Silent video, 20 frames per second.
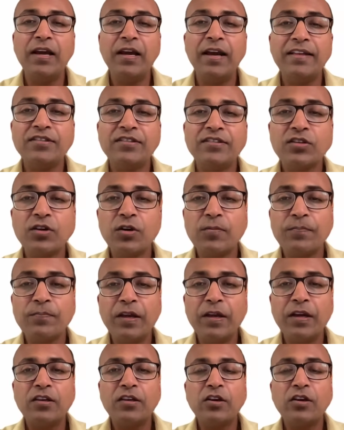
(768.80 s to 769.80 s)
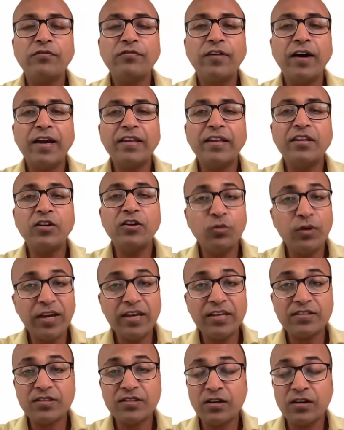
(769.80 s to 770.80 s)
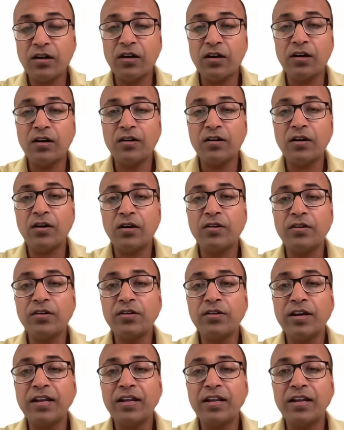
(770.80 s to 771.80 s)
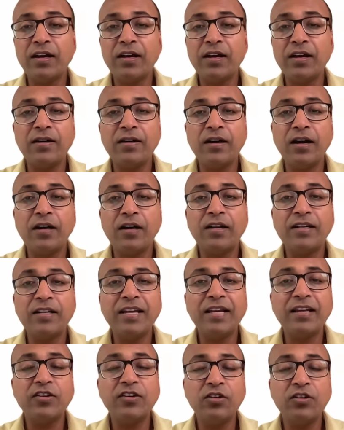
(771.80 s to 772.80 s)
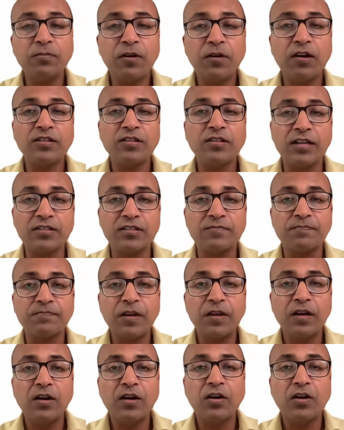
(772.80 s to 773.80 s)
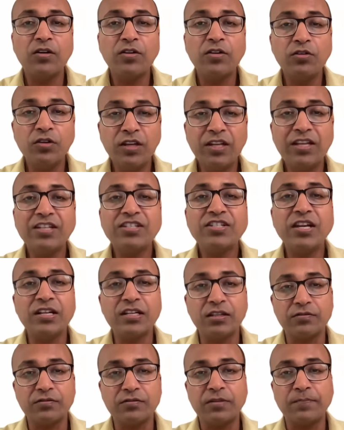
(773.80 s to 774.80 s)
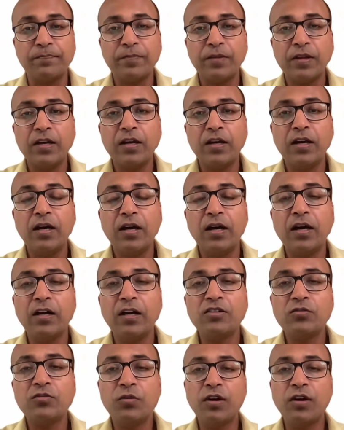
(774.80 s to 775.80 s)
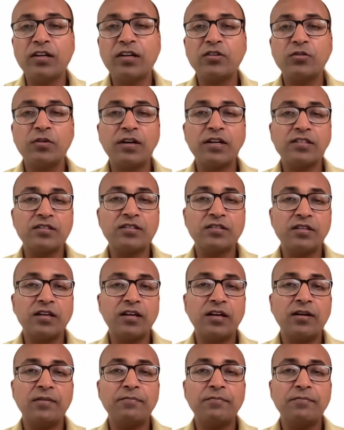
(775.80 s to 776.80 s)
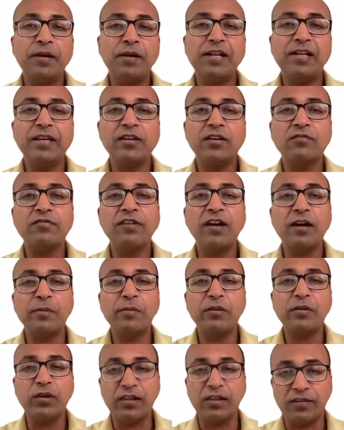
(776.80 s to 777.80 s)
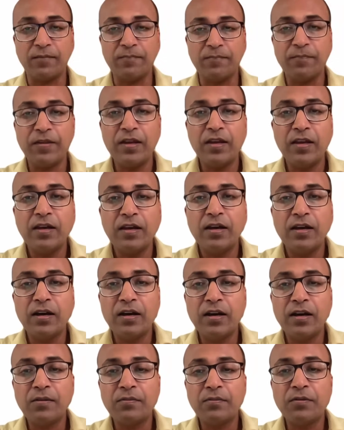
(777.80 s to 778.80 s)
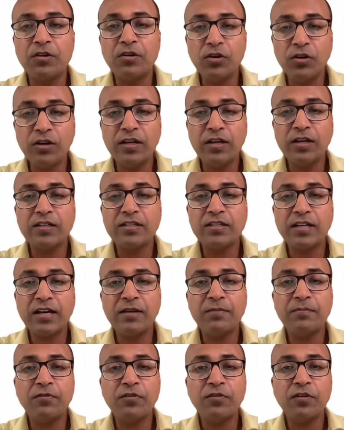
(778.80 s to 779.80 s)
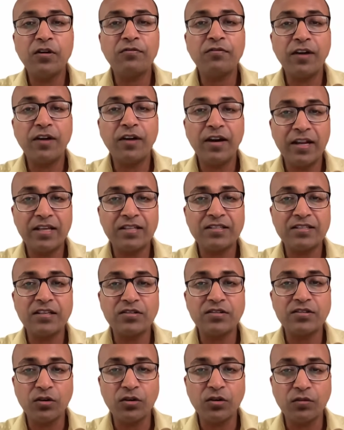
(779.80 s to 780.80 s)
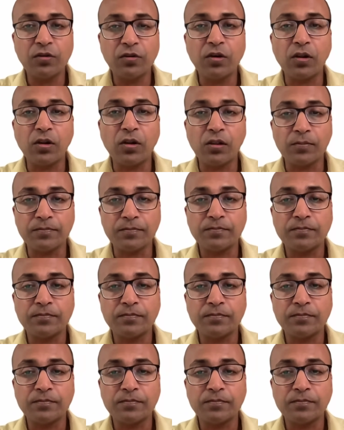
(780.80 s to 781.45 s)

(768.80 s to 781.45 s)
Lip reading: And so you'll find new ways or you can undertake new projects or new initiatives to work towards building your family wealth. Good time for finances overall.